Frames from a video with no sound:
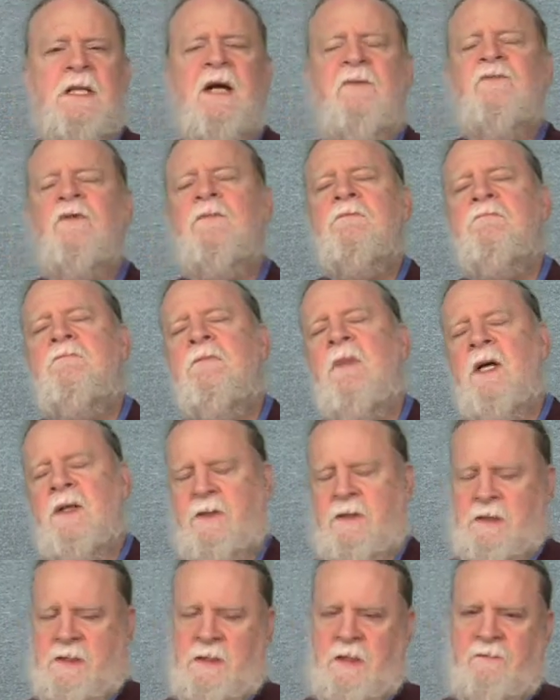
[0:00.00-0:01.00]
after
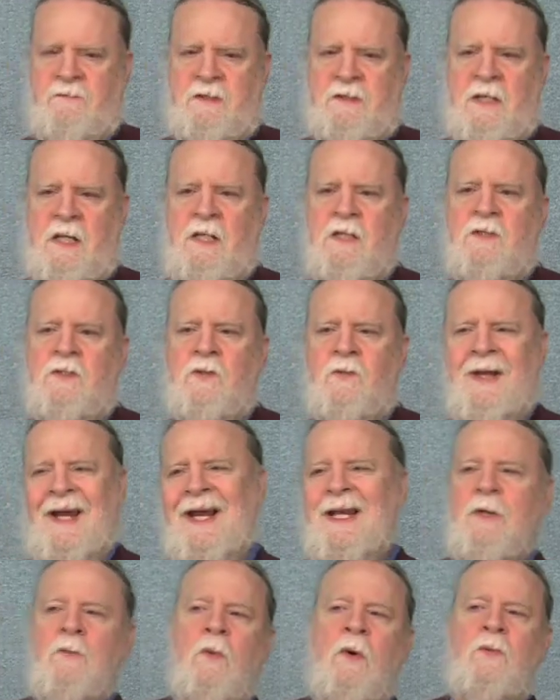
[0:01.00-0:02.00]
months of saying to
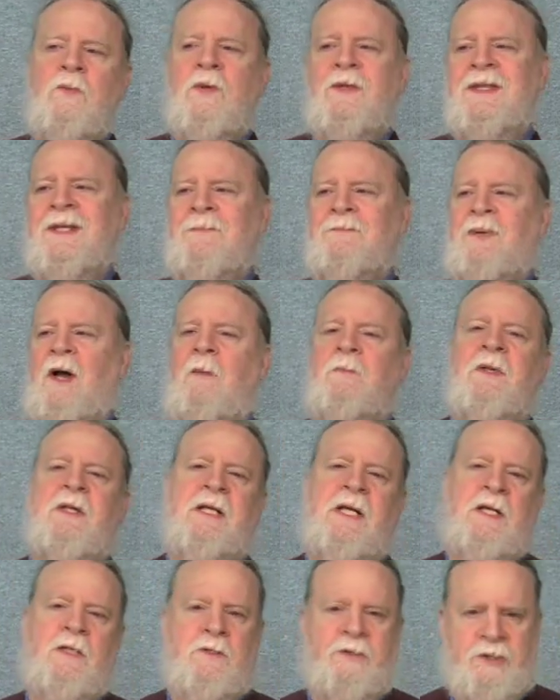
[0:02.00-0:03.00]
anyone within
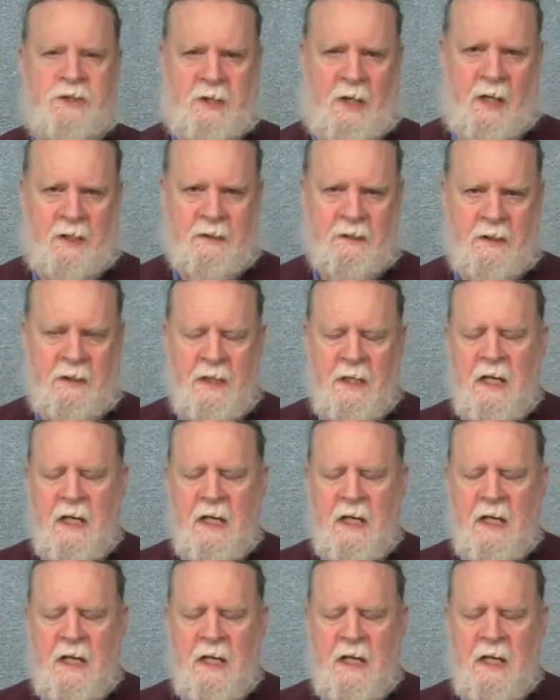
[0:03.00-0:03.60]
public earshot